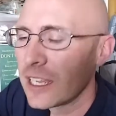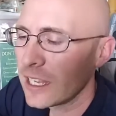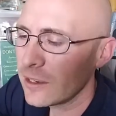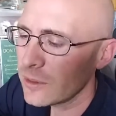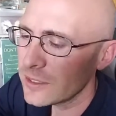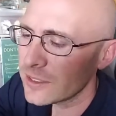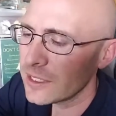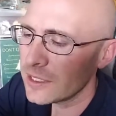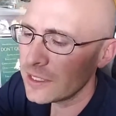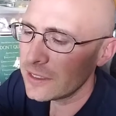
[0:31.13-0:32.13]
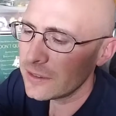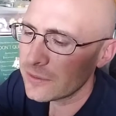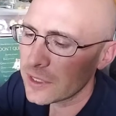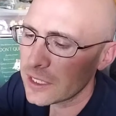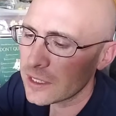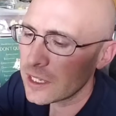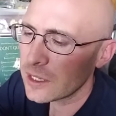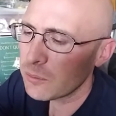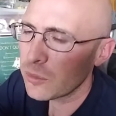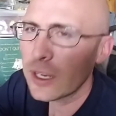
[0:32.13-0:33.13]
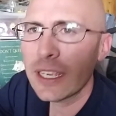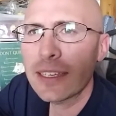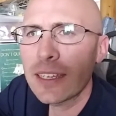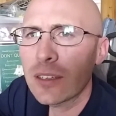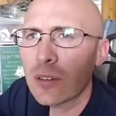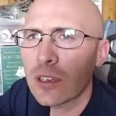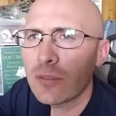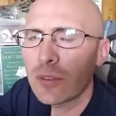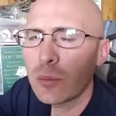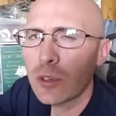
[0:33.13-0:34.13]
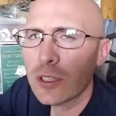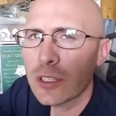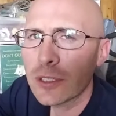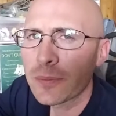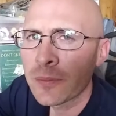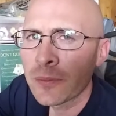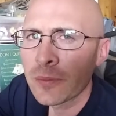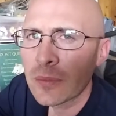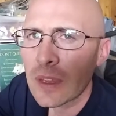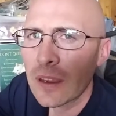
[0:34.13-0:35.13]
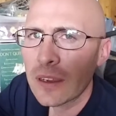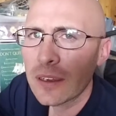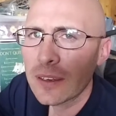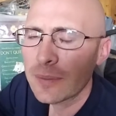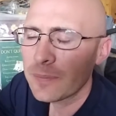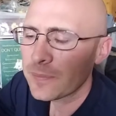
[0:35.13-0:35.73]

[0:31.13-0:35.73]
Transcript: I was gonna give like a breakdown of the book, but